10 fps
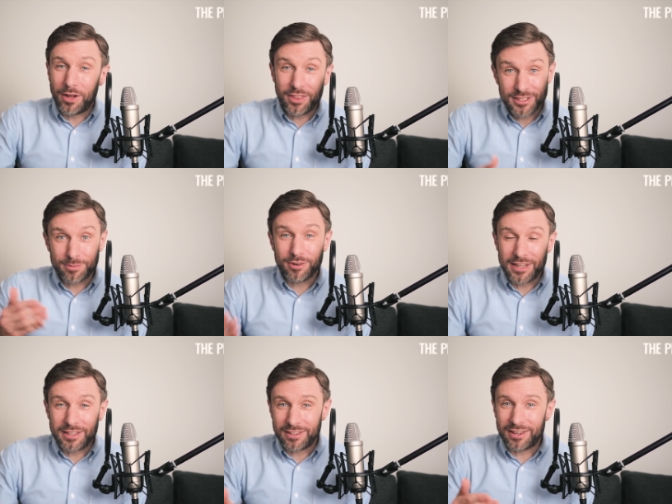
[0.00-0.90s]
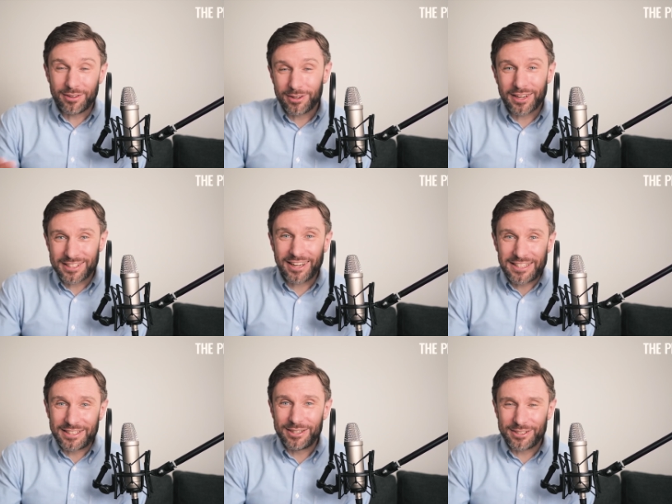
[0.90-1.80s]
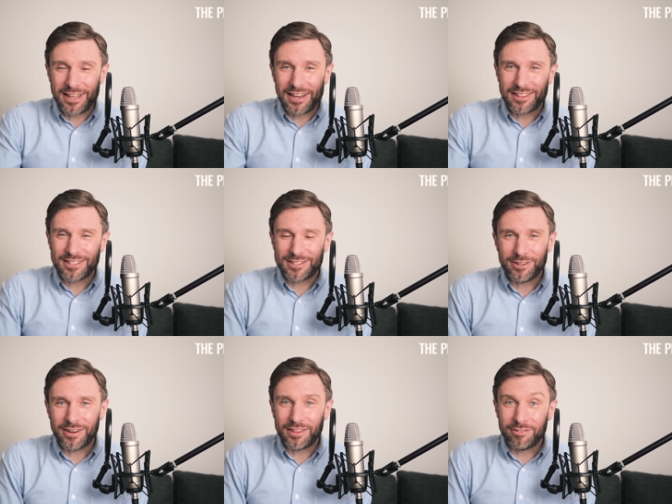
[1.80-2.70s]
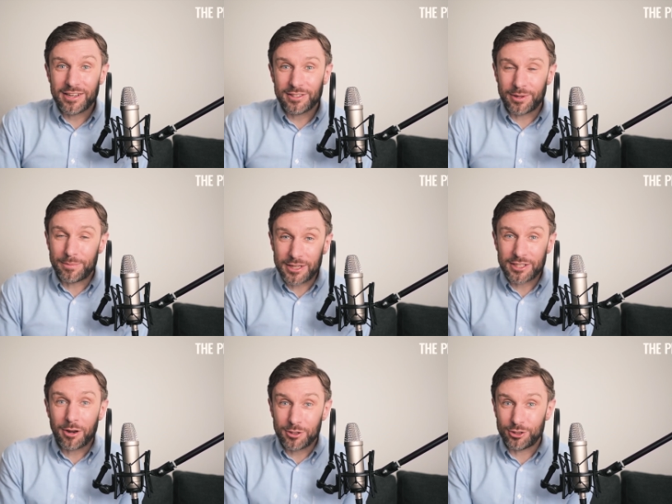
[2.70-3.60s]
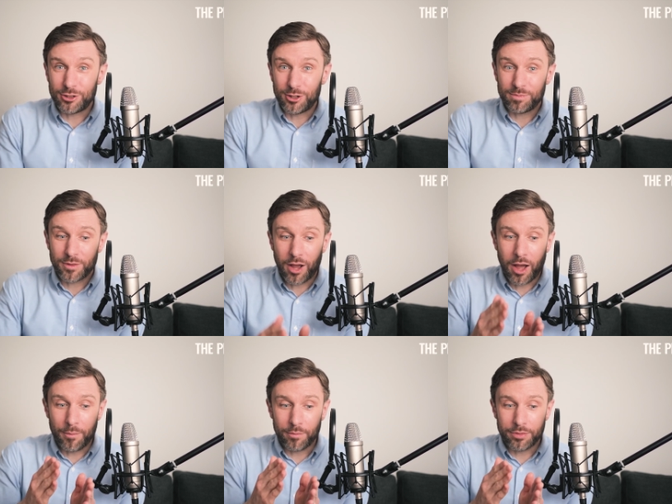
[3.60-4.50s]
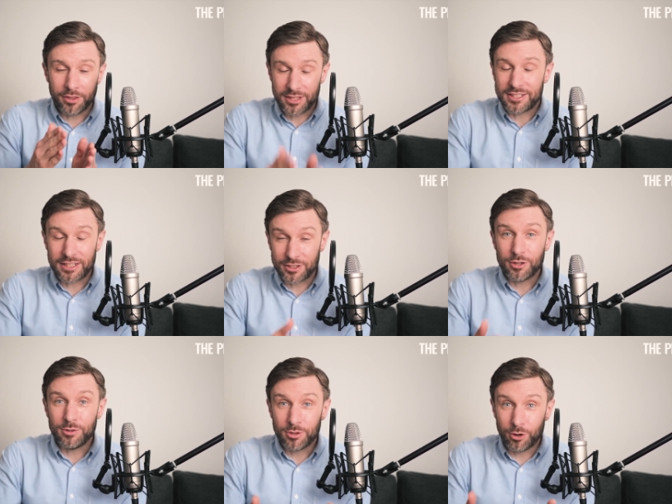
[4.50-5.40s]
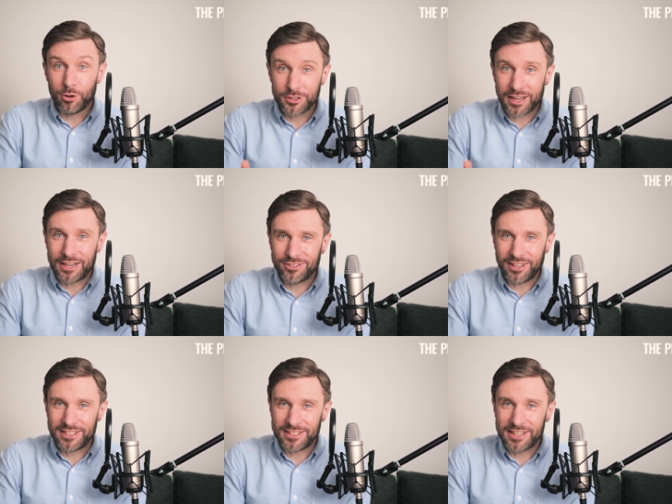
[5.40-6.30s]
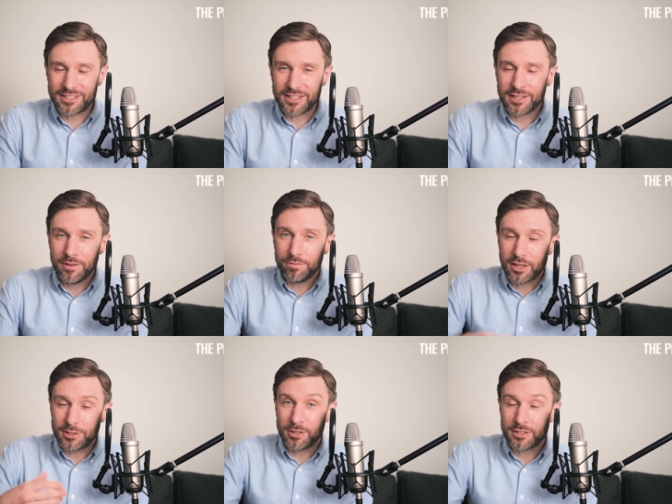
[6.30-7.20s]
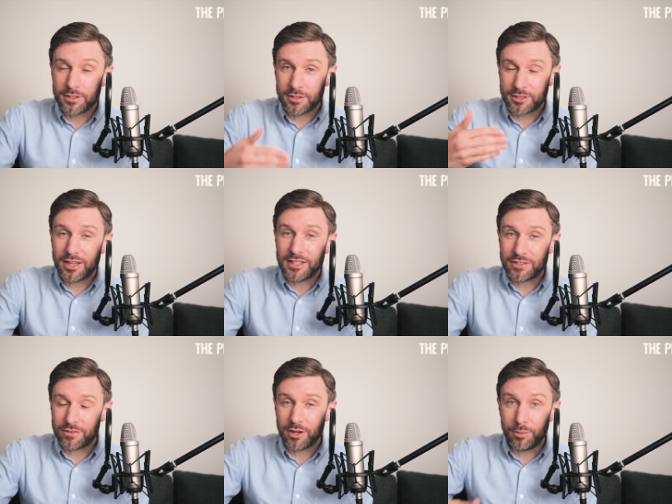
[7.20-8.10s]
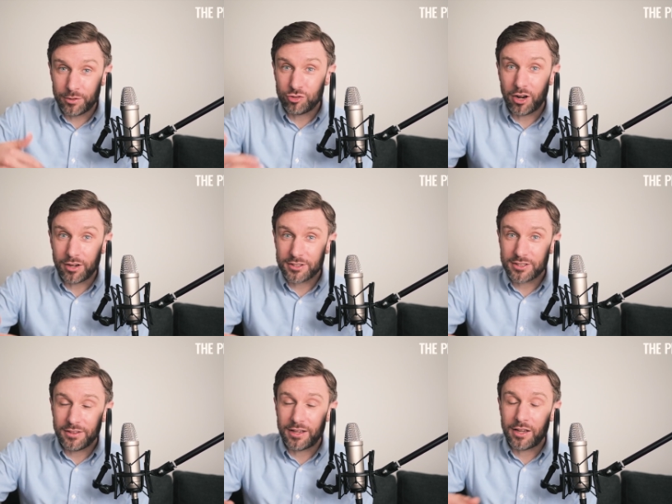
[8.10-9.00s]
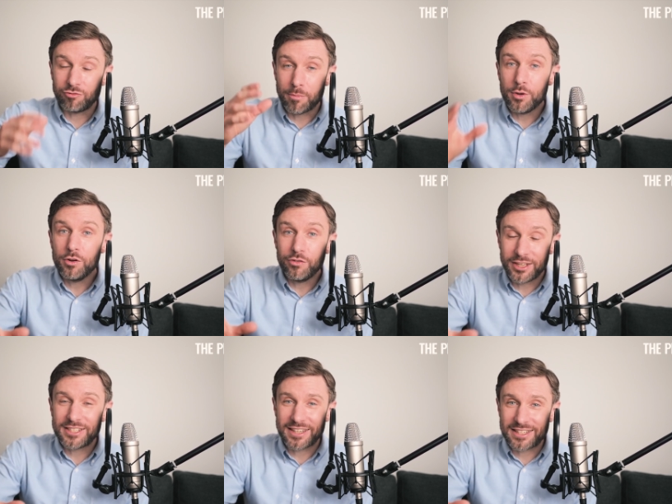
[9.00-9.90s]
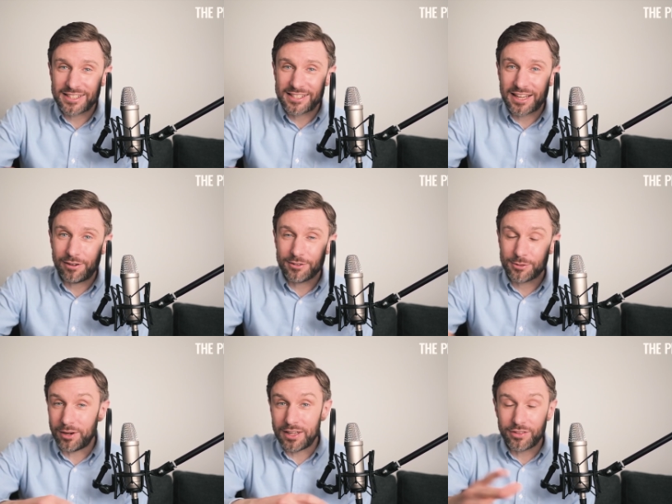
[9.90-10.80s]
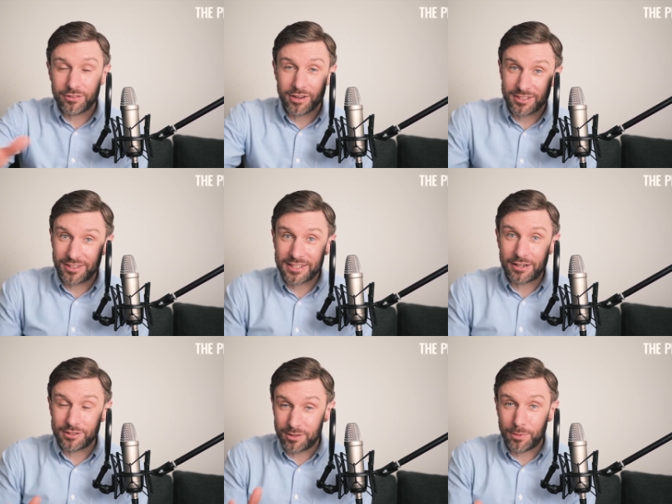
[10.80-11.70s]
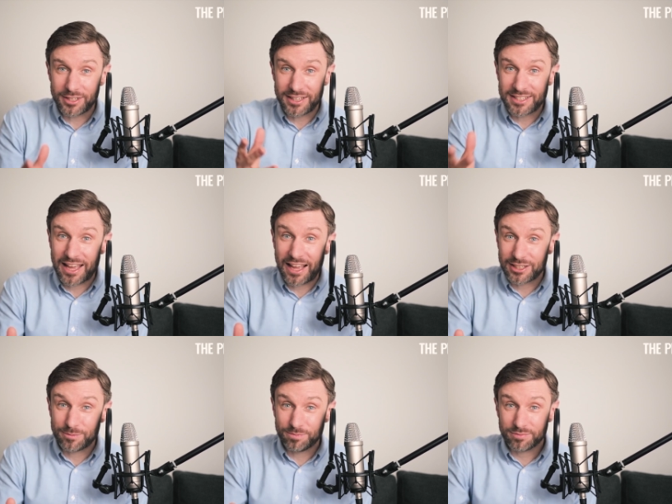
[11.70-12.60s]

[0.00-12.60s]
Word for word: but there's some really, you know, good, exciting news at the end of this story. And the reason we can be so sure um, that these things do cause age-related diseases is because scientists have come up with drugs that can remove these senescent cells while leaving the rest of the cells of the body intact.